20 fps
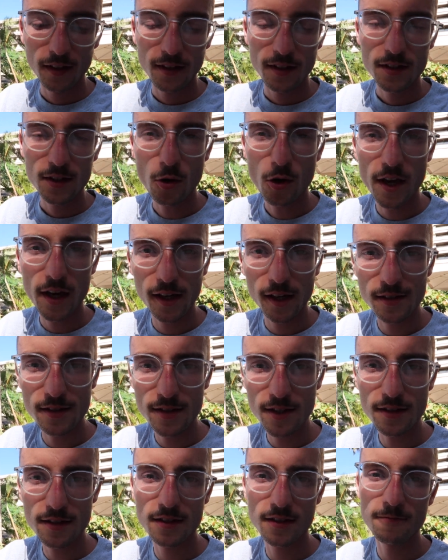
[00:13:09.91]
It's quite
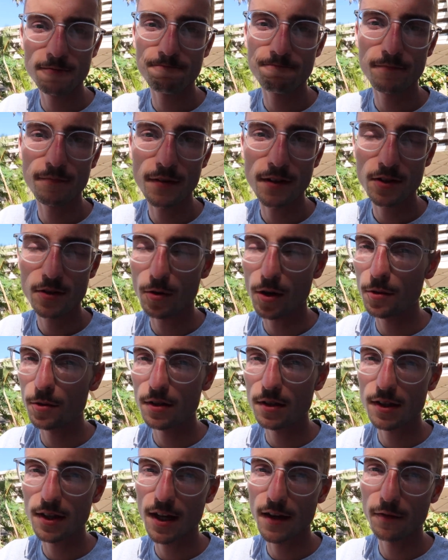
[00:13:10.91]
inconsistent, that's what I
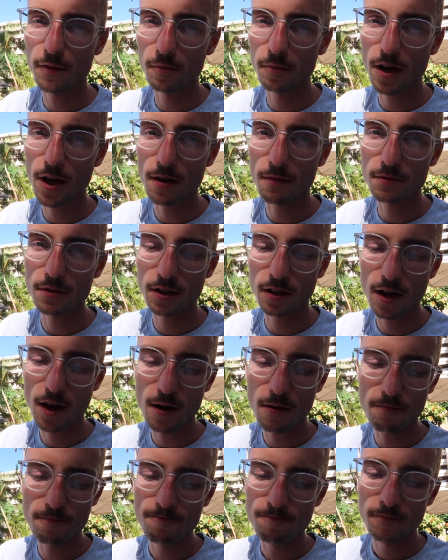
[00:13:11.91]
would say, from cup to
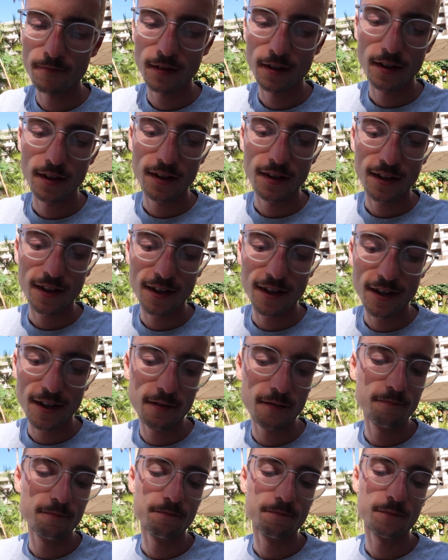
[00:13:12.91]
cup.
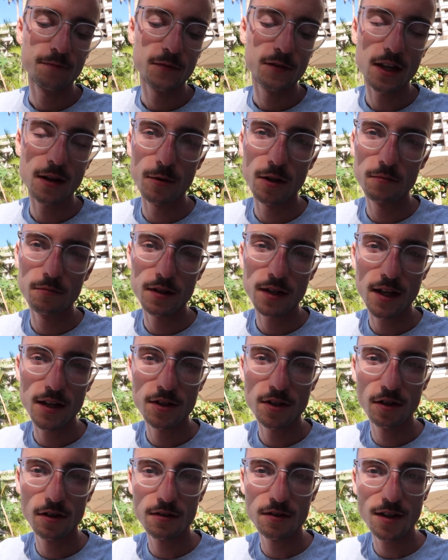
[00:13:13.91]
Some of them
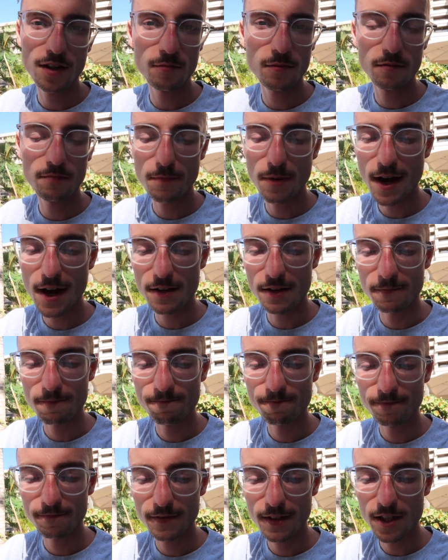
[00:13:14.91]
taste good, some of them bad.
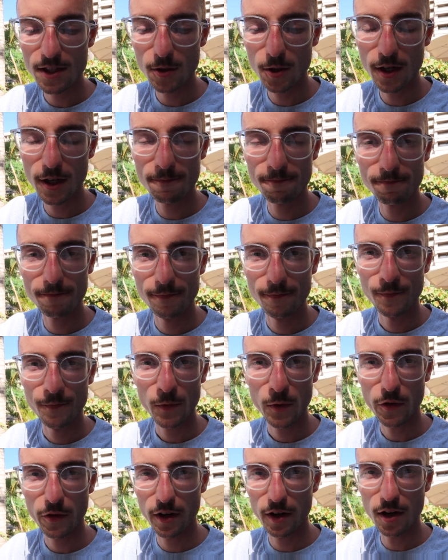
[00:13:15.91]
That's why
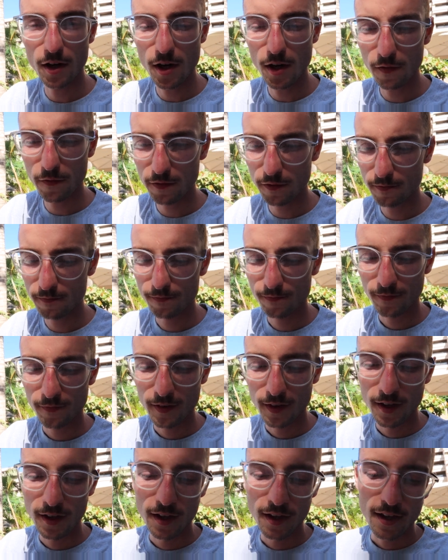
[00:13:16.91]
3.5
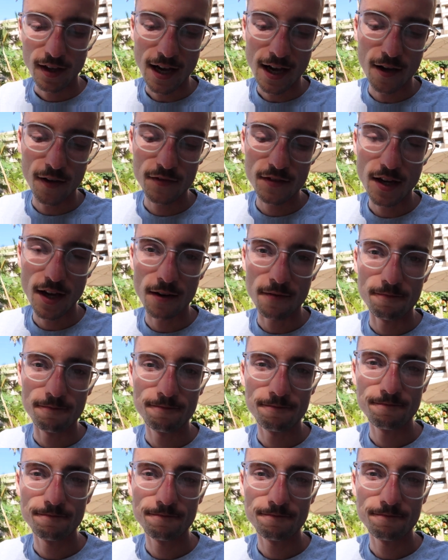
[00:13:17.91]
out of 10.